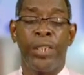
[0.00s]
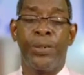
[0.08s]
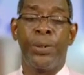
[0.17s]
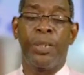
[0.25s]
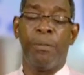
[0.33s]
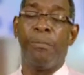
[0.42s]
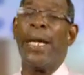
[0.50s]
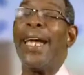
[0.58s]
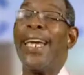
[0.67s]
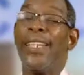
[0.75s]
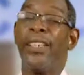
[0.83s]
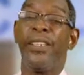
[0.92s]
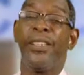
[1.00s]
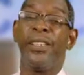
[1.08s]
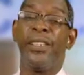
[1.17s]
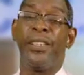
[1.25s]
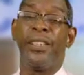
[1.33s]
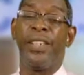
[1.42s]
to
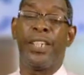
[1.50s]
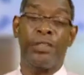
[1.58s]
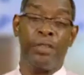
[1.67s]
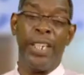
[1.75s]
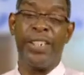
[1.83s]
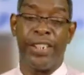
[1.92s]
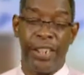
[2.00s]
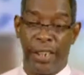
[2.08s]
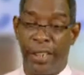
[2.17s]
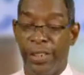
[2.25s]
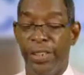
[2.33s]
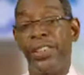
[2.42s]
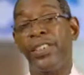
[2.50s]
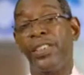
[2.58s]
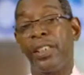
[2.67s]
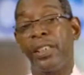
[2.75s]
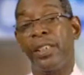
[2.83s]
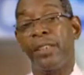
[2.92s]
command the creatures
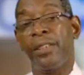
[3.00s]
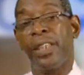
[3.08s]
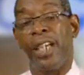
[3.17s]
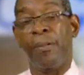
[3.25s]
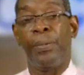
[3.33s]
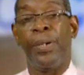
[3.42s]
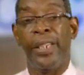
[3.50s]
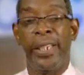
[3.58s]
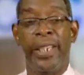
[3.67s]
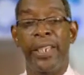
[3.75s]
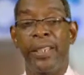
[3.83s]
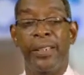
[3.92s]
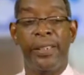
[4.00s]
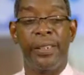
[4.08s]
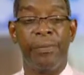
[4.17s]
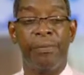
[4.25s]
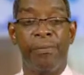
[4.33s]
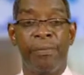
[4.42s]
upon the earth
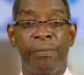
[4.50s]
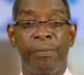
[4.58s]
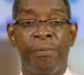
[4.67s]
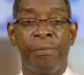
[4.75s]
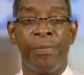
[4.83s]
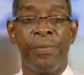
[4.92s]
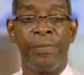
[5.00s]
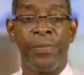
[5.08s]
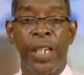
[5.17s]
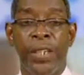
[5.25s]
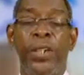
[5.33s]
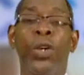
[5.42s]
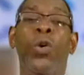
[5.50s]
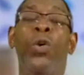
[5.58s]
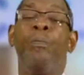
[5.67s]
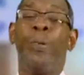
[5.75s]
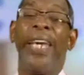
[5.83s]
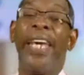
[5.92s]
to
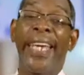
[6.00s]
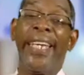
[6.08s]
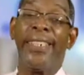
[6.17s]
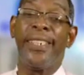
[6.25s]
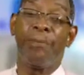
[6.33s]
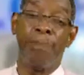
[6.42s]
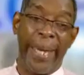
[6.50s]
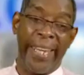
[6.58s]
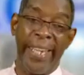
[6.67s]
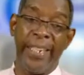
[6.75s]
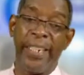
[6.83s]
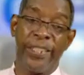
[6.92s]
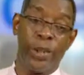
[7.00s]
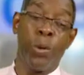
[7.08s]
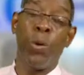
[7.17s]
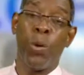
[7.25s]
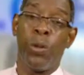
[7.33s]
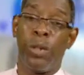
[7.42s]
obey his beckon, his
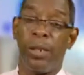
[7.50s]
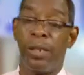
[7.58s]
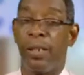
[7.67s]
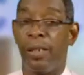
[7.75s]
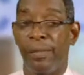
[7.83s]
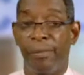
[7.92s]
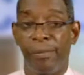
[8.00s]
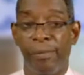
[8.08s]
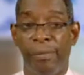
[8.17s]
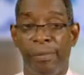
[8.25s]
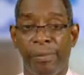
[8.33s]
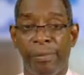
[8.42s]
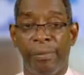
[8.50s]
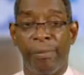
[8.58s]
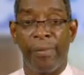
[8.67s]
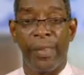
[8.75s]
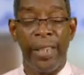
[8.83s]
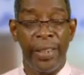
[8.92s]
call.
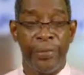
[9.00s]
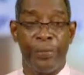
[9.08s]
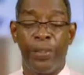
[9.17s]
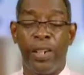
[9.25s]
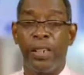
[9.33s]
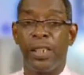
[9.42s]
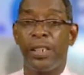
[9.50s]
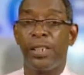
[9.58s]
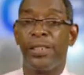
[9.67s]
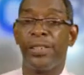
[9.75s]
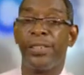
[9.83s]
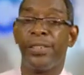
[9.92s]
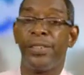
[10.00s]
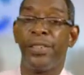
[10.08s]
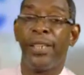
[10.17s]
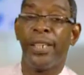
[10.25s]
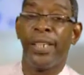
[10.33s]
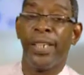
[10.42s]
The frogs,
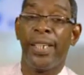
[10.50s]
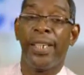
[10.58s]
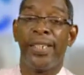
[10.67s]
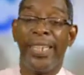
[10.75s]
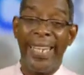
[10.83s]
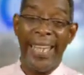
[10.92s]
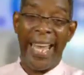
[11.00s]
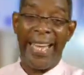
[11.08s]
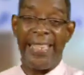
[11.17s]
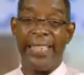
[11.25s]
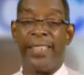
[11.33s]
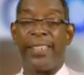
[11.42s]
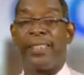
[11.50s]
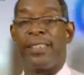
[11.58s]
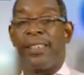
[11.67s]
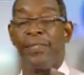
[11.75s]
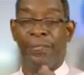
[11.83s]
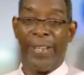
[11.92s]
the lice,
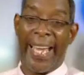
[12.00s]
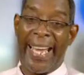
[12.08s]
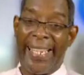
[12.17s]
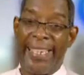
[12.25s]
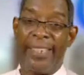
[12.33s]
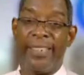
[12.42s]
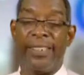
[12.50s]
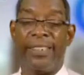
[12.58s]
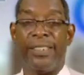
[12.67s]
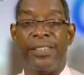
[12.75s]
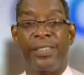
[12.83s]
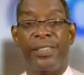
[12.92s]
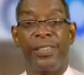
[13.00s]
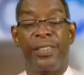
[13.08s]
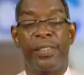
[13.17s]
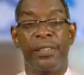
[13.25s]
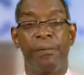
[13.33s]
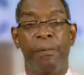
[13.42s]
the flies.